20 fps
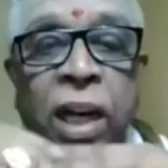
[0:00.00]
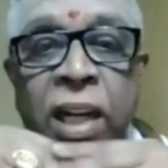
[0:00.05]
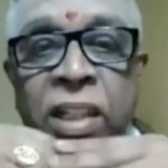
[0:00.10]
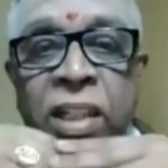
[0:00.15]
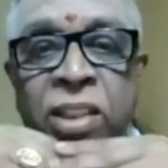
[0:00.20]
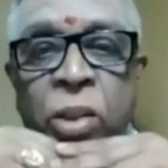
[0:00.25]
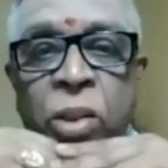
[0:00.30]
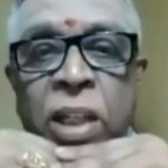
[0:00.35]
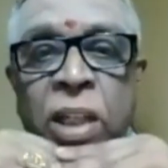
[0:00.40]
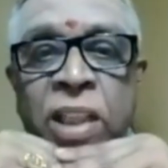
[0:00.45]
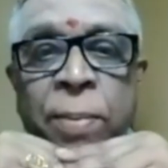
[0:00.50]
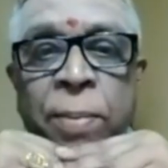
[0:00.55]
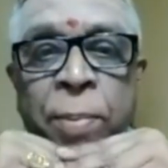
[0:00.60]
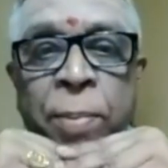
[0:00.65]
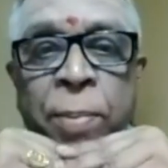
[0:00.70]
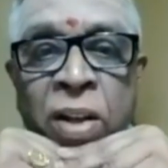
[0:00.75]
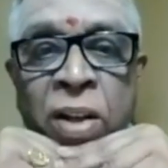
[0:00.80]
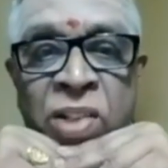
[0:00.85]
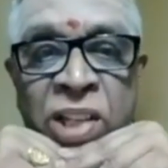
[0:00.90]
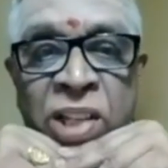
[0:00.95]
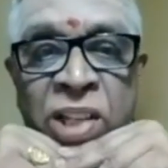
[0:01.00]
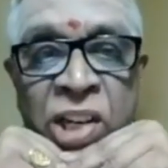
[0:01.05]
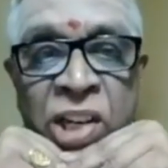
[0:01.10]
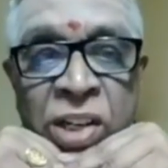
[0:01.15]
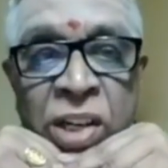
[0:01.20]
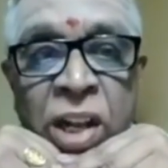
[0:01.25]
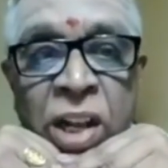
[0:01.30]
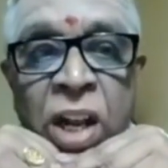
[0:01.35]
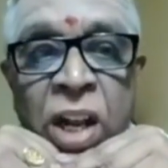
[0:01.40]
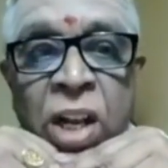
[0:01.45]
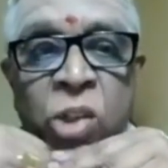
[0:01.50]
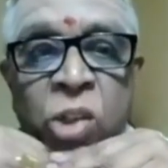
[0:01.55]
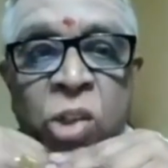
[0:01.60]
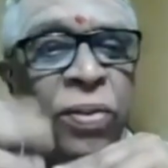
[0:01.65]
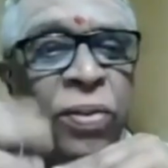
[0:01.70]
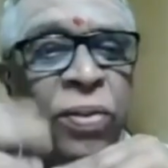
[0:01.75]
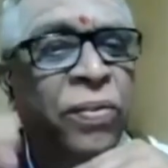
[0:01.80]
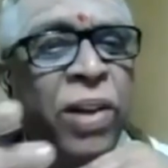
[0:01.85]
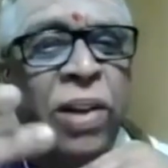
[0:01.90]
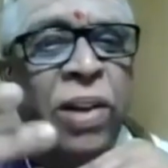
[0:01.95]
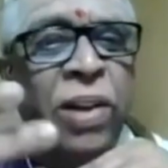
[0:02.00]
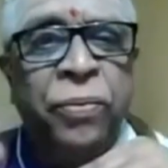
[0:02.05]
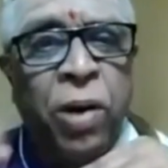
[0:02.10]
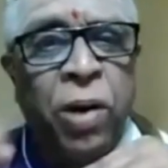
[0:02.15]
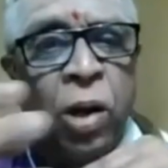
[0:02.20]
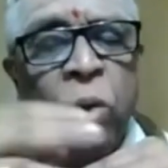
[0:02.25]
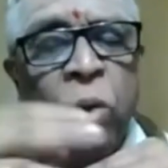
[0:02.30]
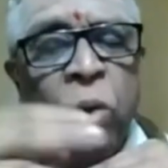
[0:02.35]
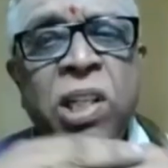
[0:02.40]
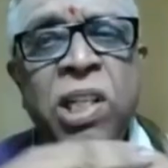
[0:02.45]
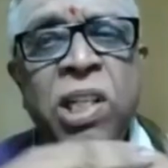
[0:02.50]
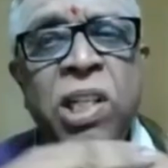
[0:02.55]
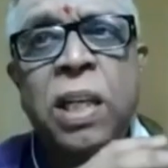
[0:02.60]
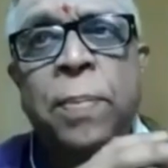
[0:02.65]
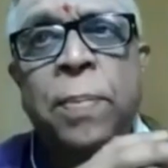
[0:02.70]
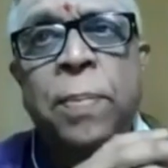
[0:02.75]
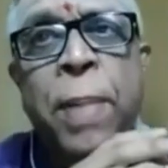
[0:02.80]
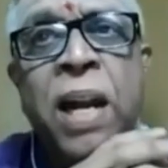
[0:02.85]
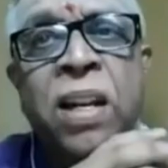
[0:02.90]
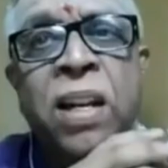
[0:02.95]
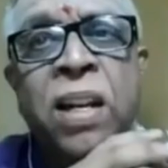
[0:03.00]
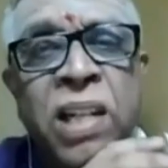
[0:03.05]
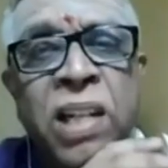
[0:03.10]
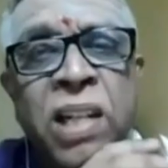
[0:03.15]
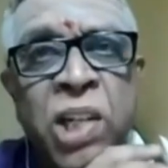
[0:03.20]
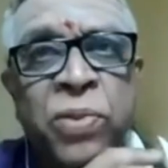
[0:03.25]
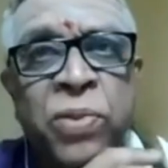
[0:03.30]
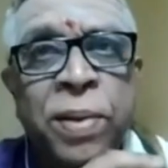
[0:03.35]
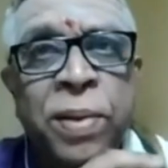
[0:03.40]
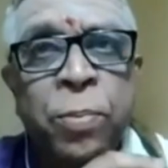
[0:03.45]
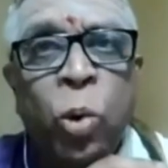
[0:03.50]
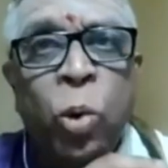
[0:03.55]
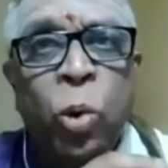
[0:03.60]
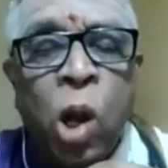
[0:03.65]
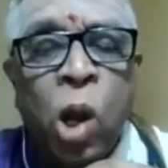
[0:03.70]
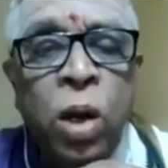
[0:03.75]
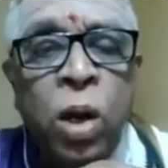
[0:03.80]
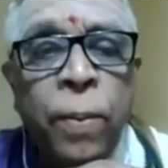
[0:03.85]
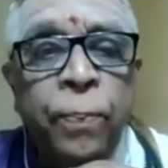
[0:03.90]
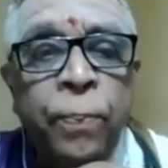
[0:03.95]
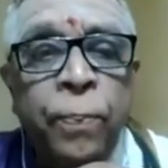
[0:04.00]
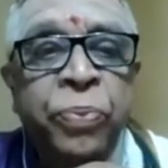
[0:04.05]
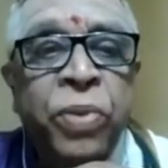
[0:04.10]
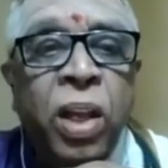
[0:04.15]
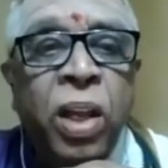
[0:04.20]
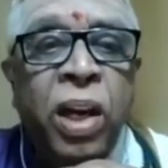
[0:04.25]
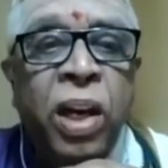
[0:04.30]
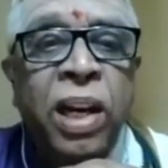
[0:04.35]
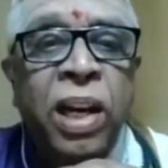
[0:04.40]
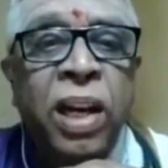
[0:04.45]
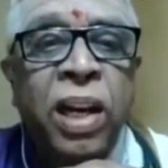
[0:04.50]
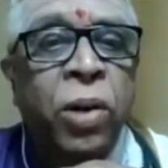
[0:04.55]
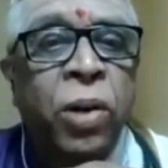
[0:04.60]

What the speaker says: right? So that's a pronunciation. So we will follow this pattern as we move along, right?